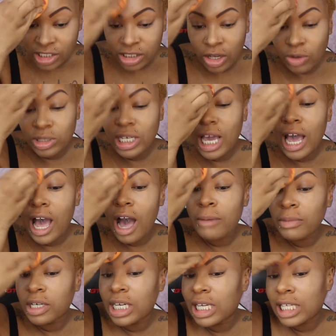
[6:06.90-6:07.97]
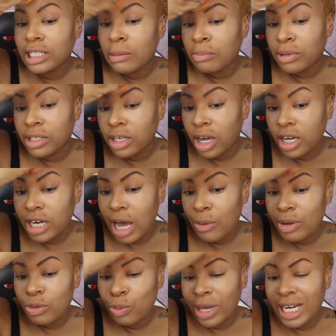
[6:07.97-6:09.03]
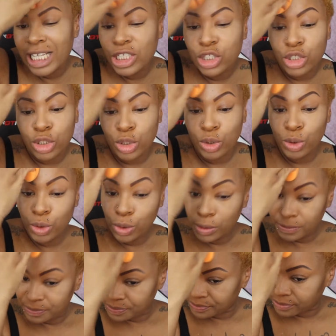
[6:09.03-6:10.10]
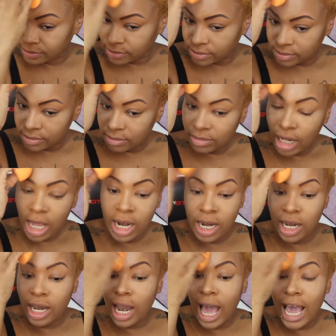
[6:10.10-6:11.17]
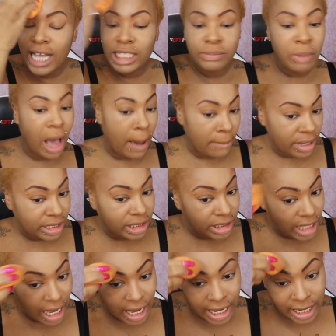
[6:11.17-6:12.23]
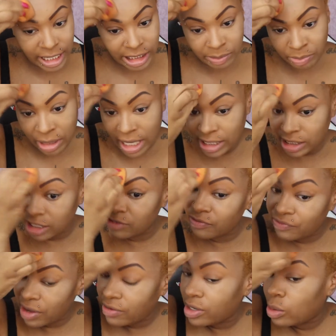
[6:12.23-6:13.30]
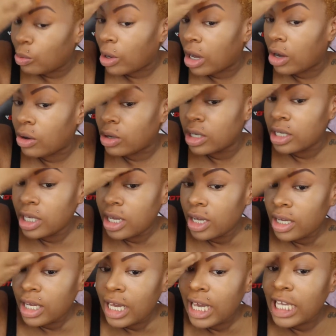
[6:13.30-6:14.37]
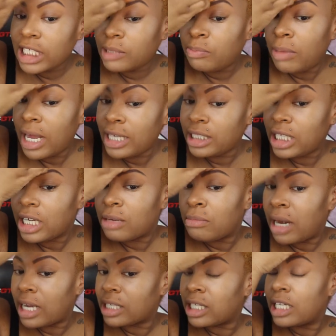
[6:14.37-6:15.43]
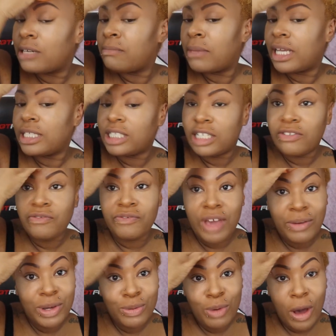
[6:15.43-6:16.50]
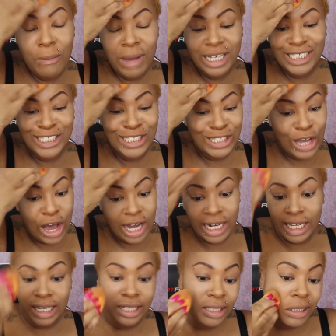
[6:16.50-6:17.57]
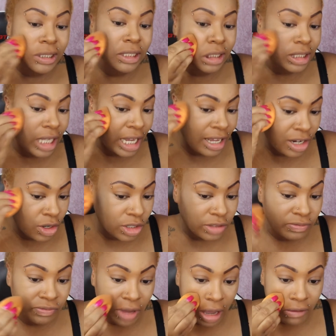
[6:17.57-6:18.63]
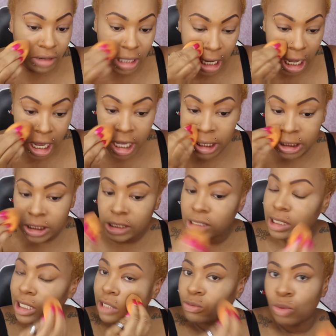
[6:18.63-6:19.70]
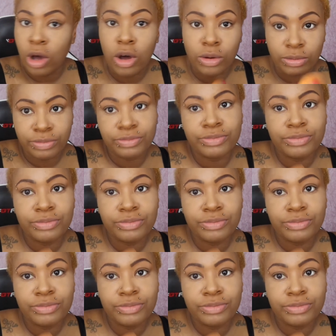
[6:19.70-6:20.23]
so, yeah, I'm not going to get the banana. I went really too light but i must say it's blending very well it's blending blending blending very well my darlings it looks very nice well